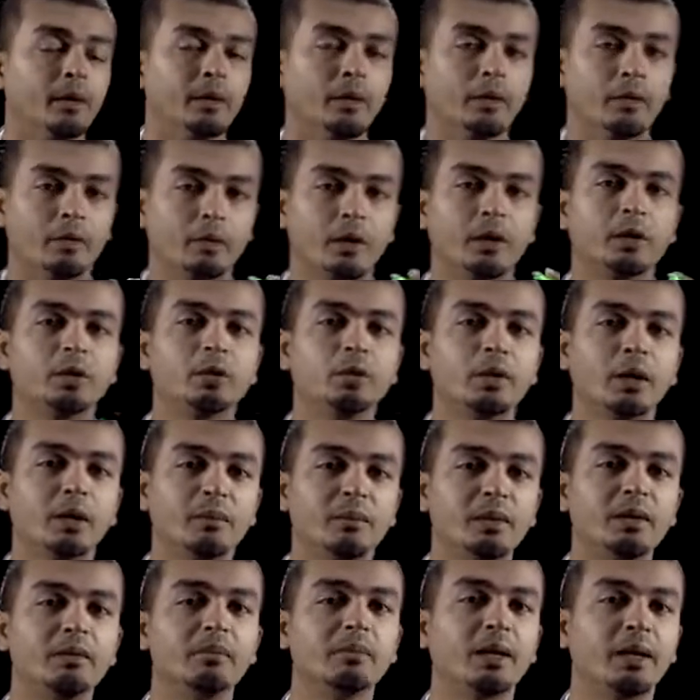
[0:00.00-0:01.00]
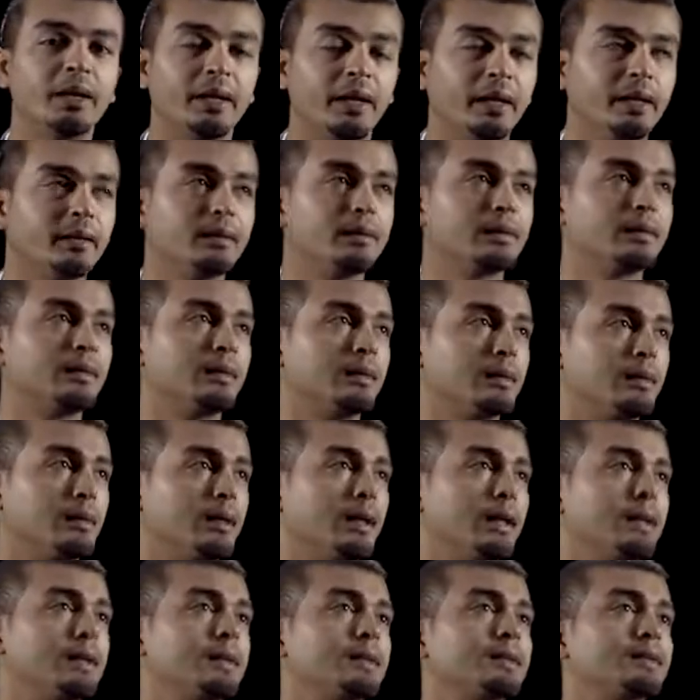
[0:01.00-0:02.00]
What do I mean by that?
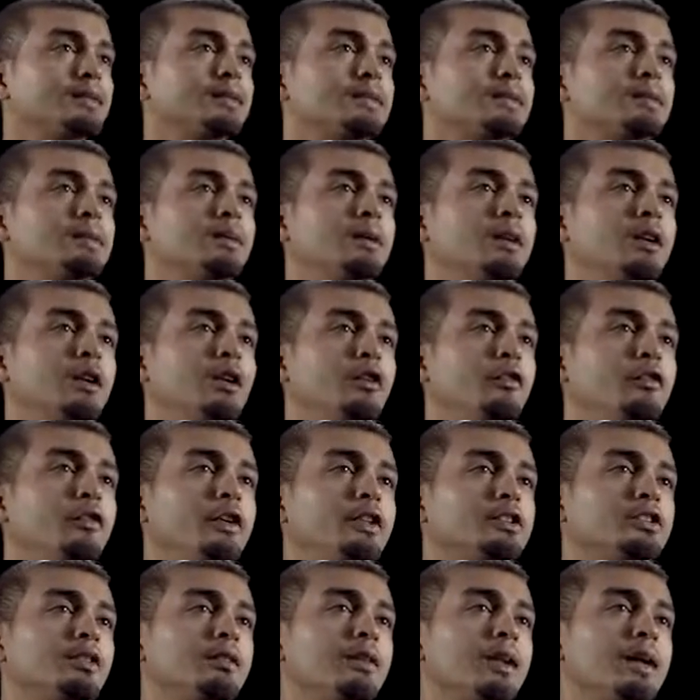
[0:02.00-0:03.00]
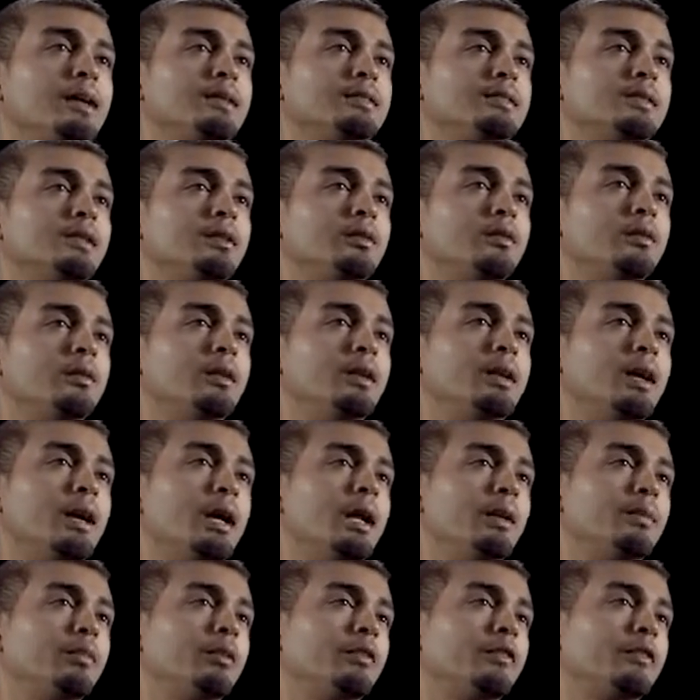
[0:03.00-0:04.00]
Let us visualize it with the
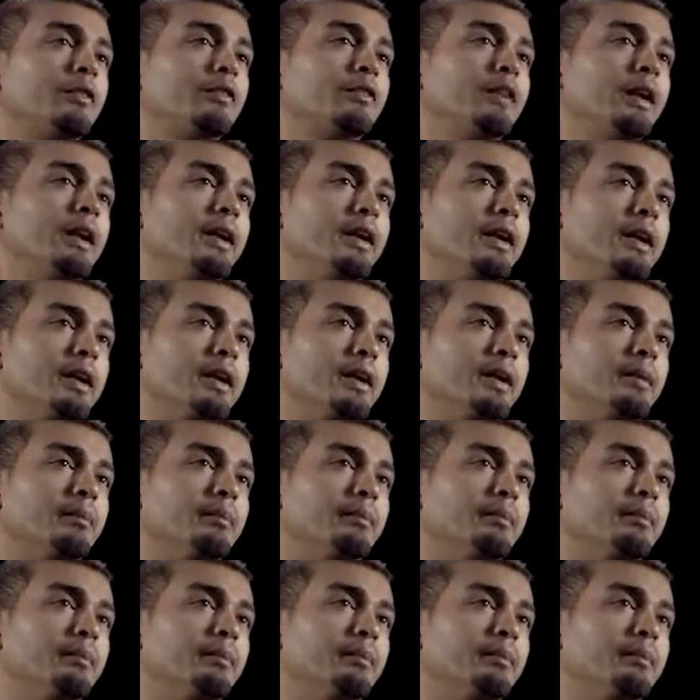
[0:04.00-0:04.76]
help of a Venn diagram.